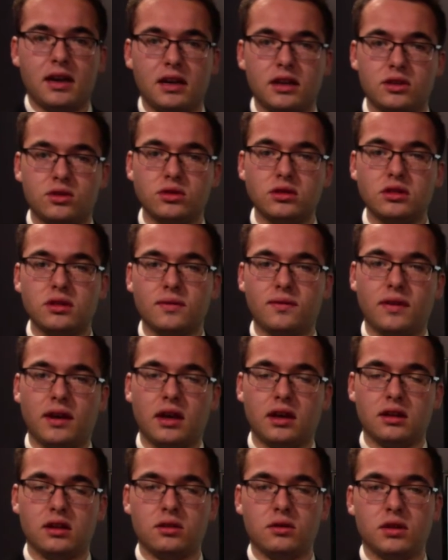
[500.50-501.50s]
Intrinsic
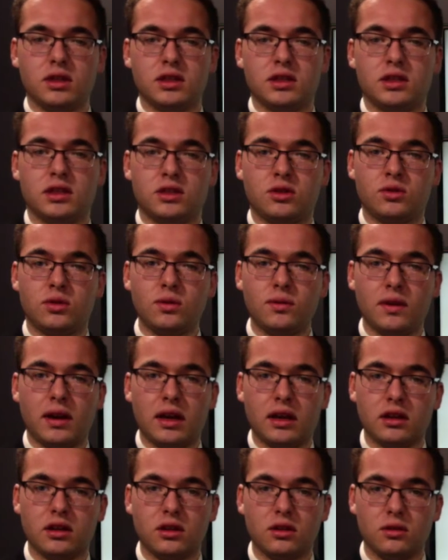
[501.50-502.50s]
value is the true
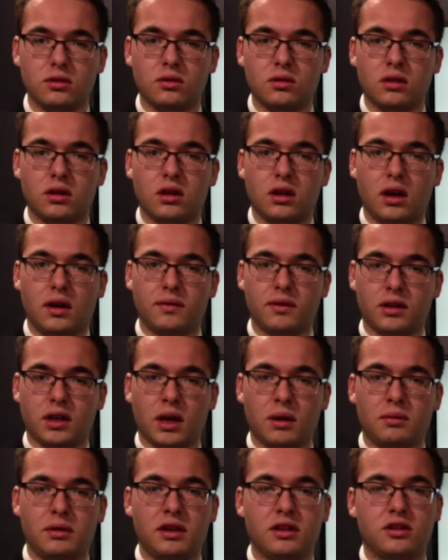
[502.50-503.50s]
value of the
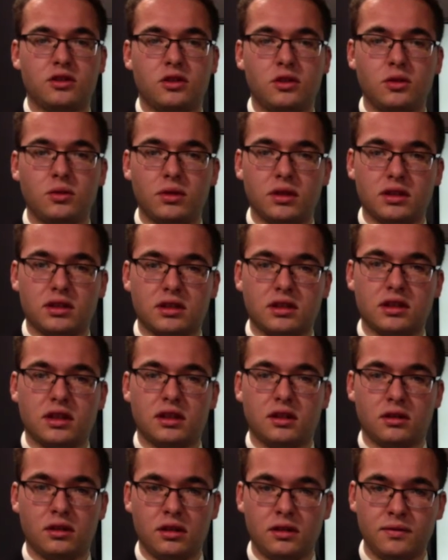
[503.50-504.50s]
company and the true risk
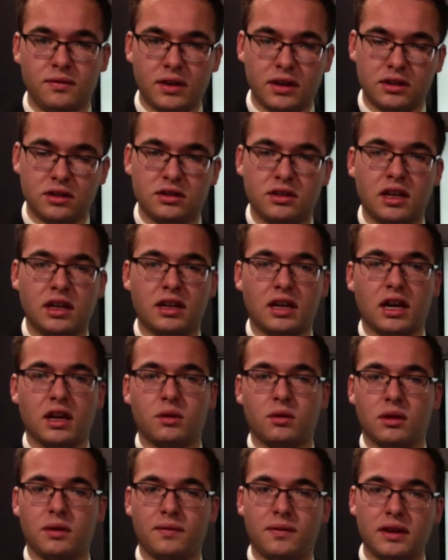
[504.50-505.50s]
that investors take
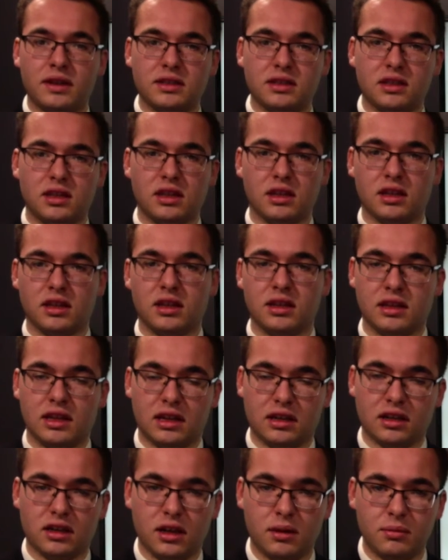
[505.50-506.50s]
on when investing in
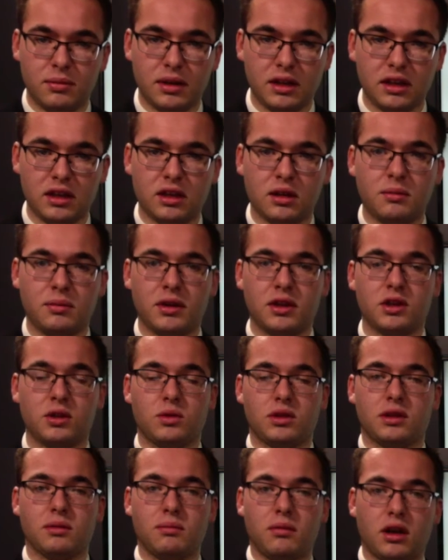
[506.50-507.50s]
that company compared to
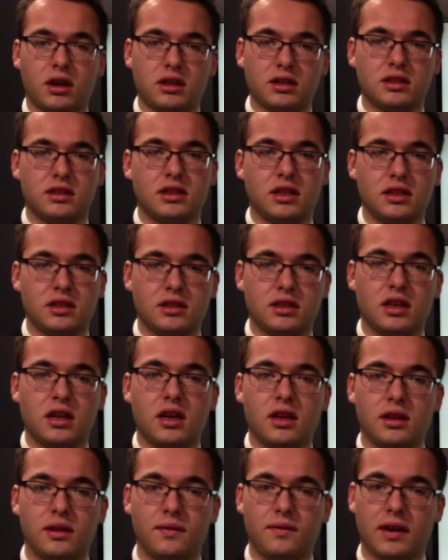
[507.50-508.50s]
what the market says
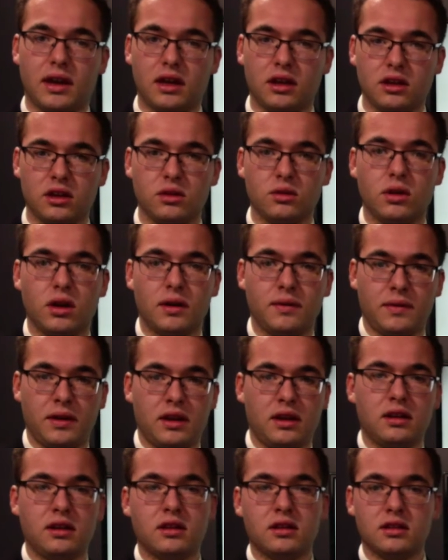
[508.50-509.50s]
the value of
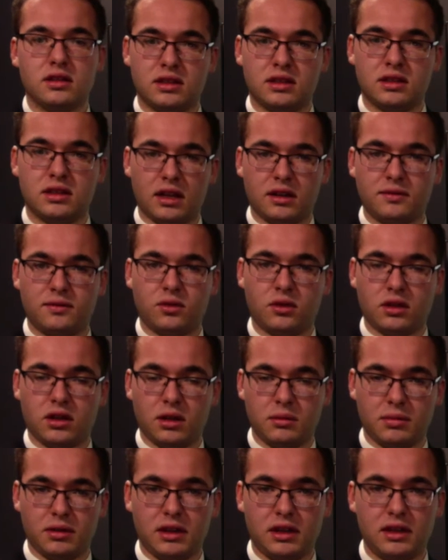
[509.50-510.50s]
a stock for a
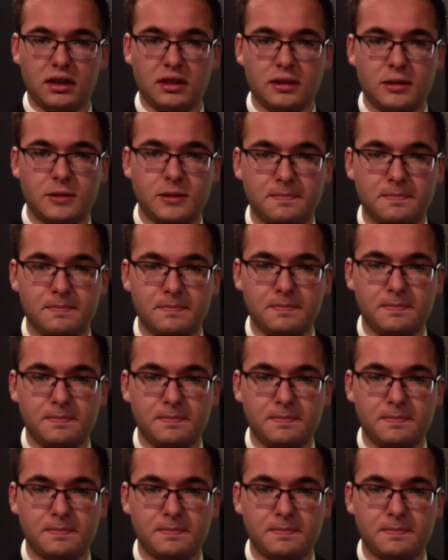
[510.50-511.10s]
company is.